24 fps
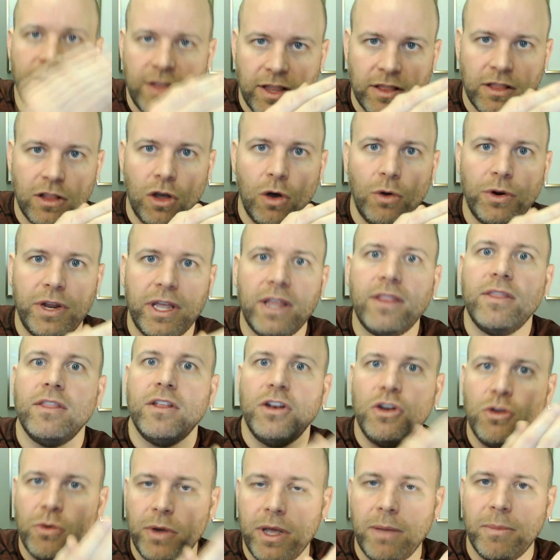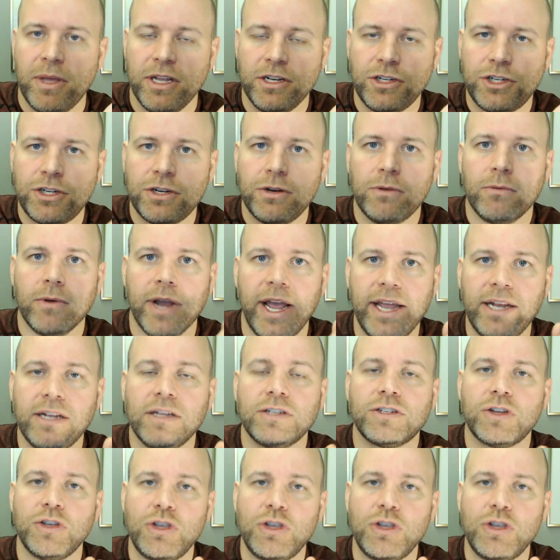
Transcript: and then load in the new image, right?